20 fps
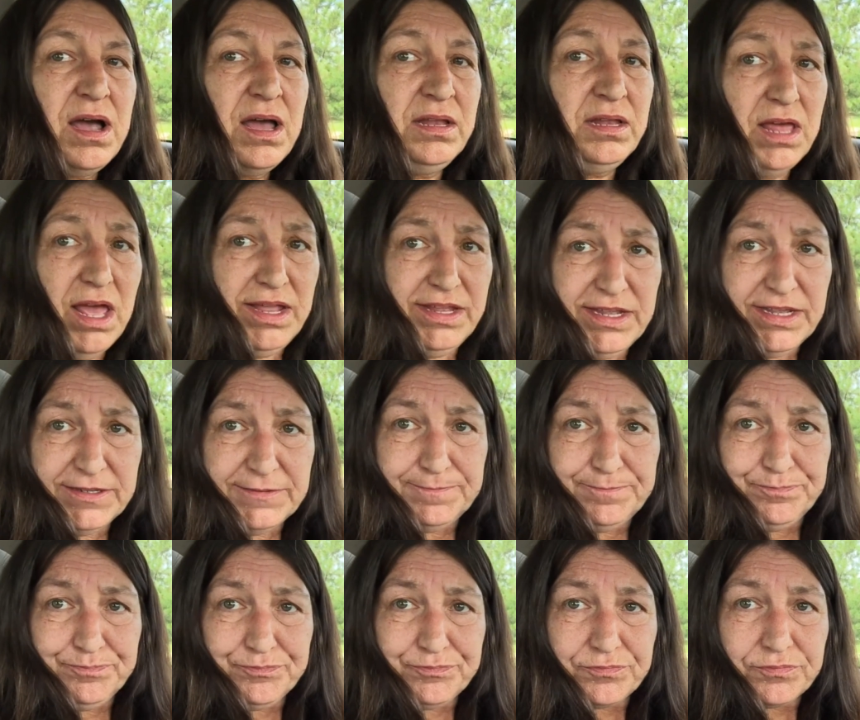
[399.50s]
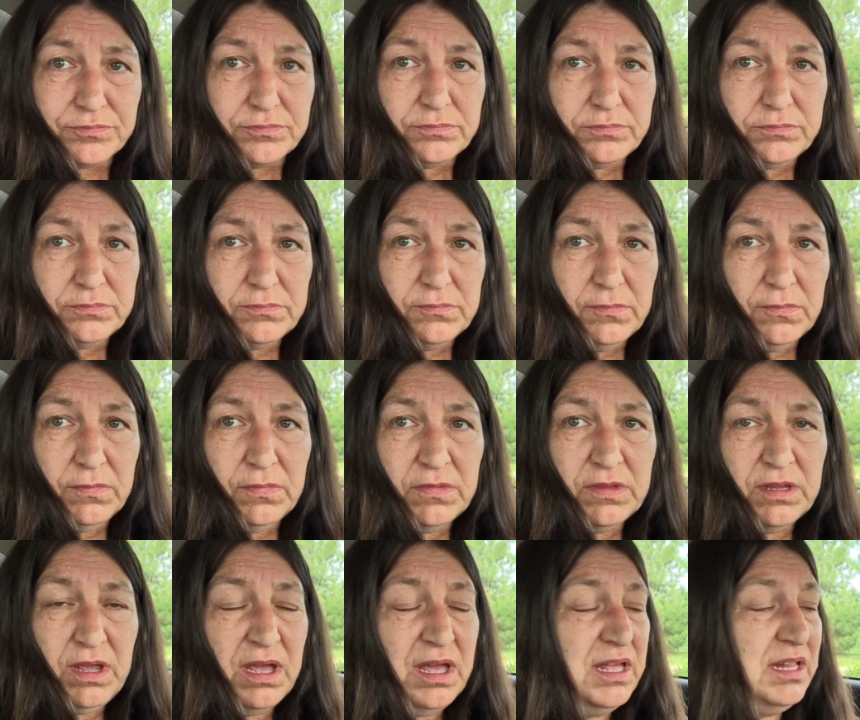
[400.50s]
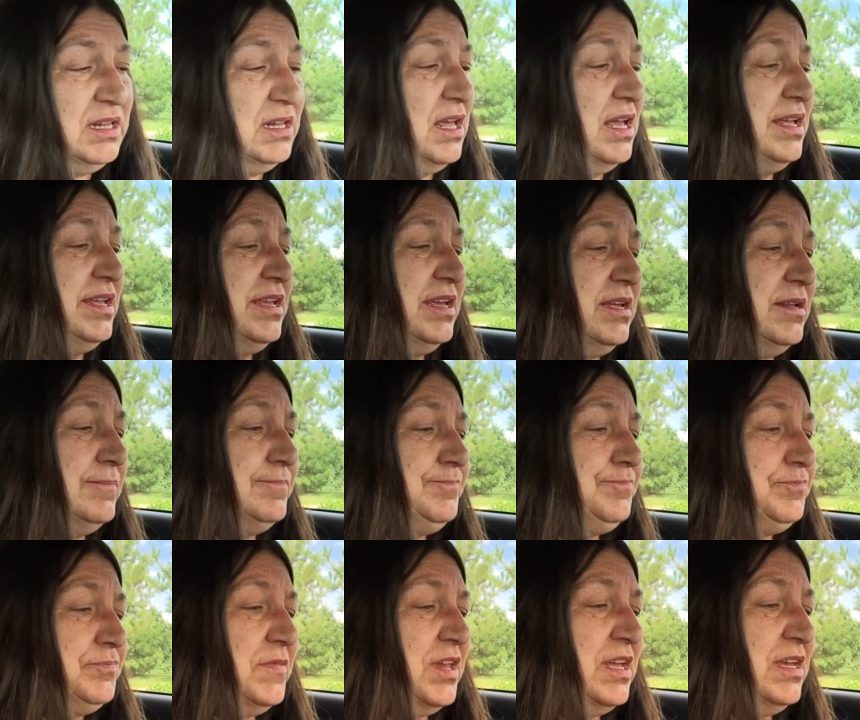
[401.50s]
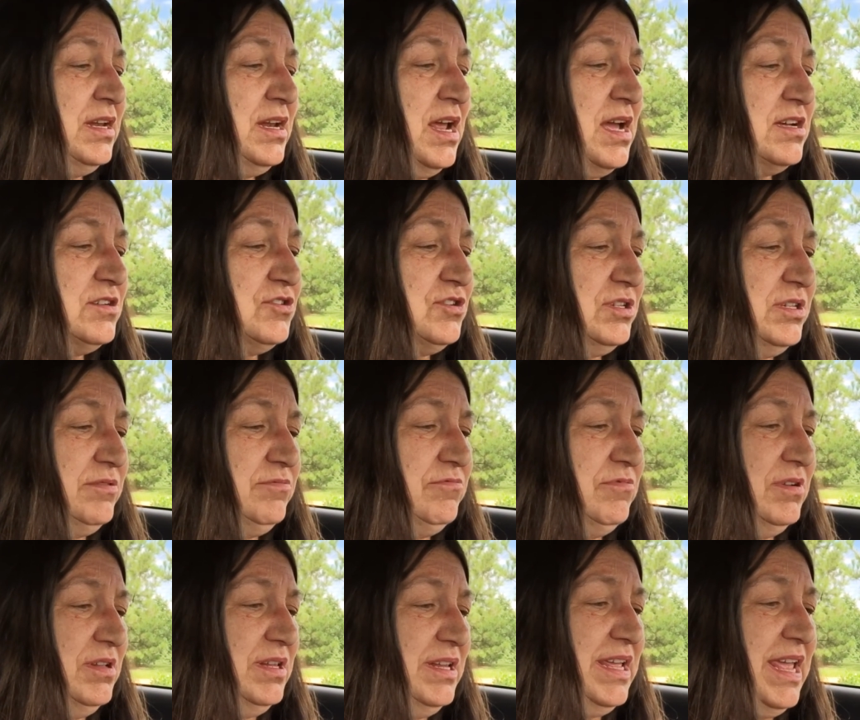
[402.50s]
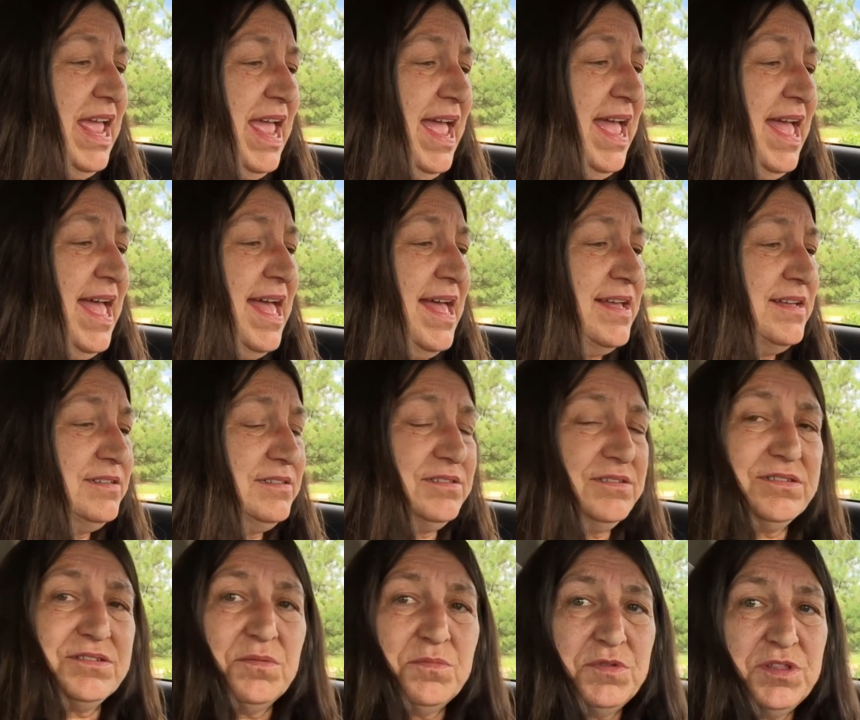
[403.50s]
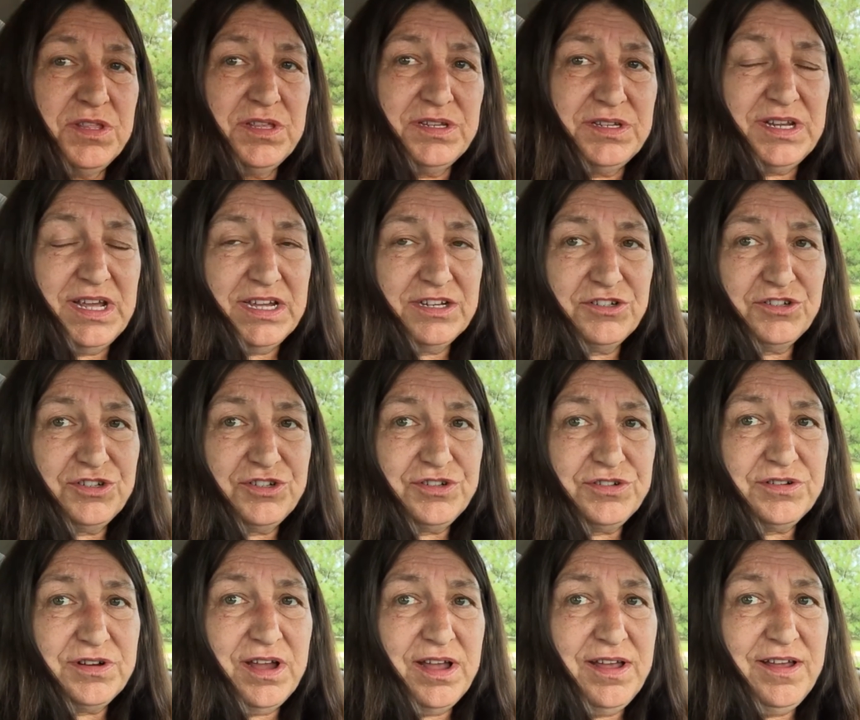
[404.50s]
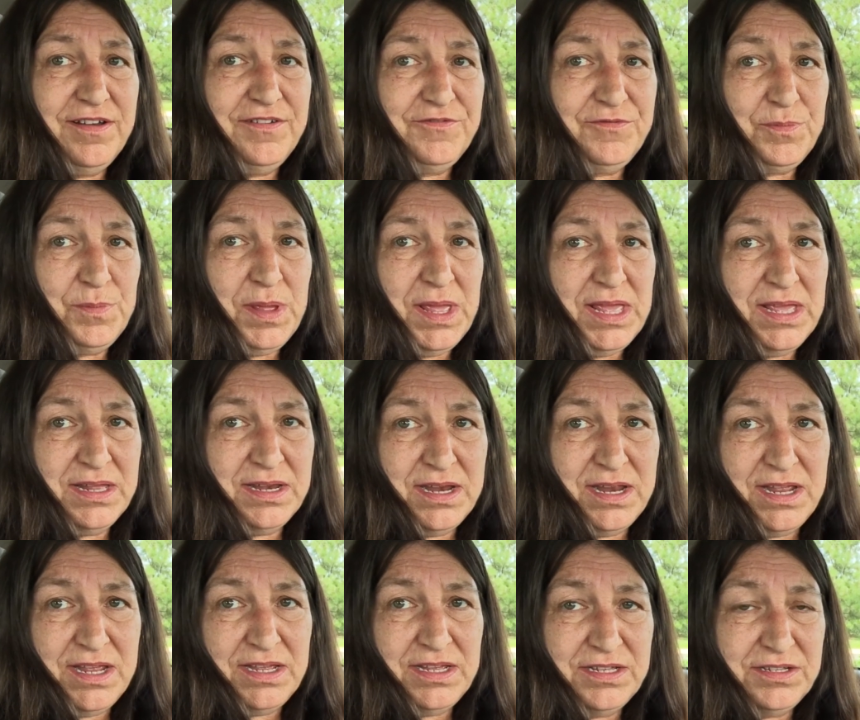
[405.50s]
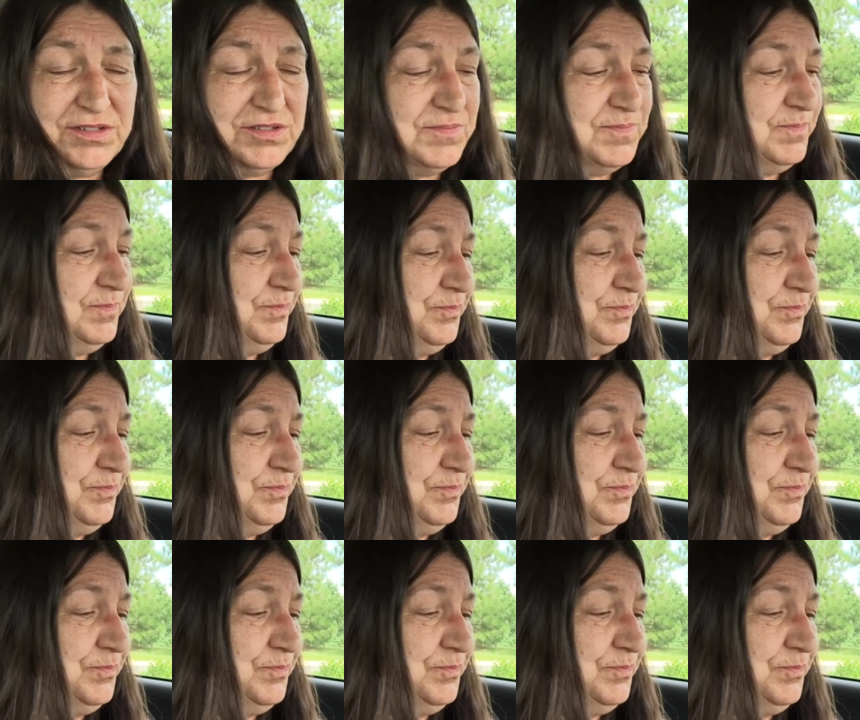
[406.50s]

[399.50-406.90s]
like it. I like it. It actually really has some of the texture of mayonnaise.